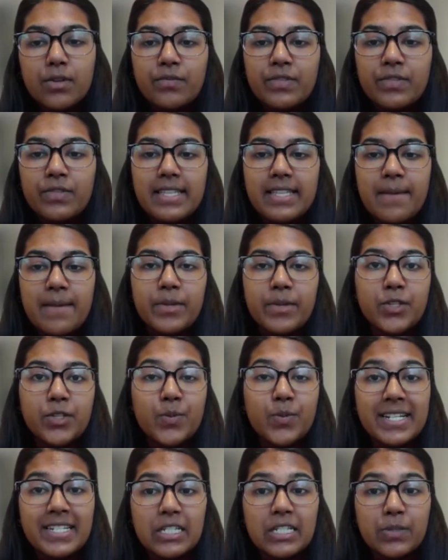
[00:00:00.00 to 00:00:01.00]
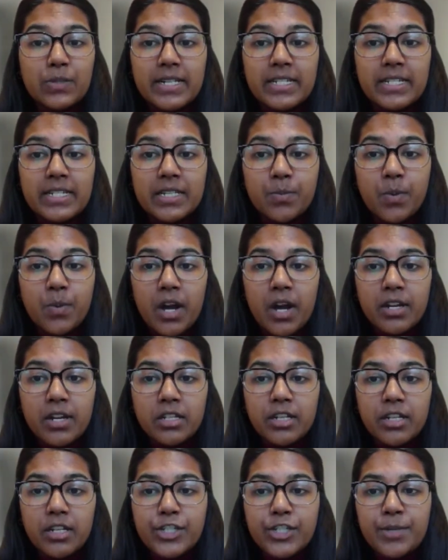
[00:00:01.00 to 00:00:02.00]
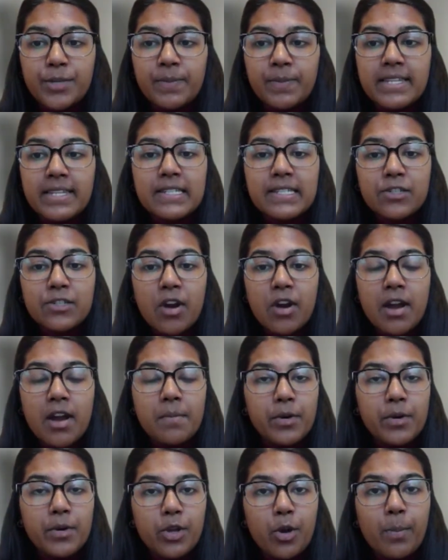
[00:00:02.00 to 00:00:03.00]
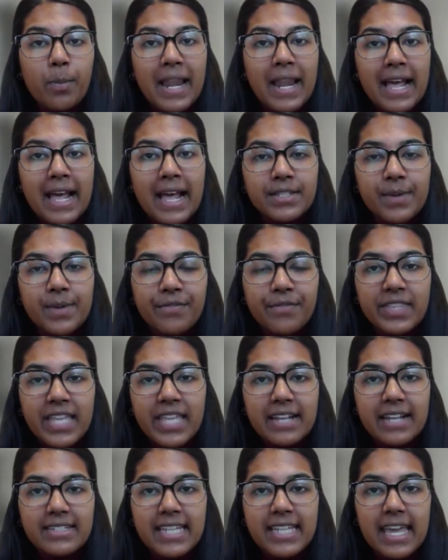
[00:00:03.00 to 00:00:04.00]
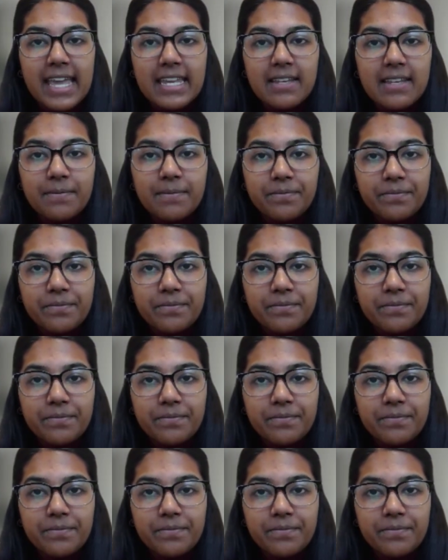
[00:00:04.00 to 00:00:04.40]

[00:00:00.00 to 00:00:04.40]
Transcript: of December 2021, could you please describe what your plans were for that day?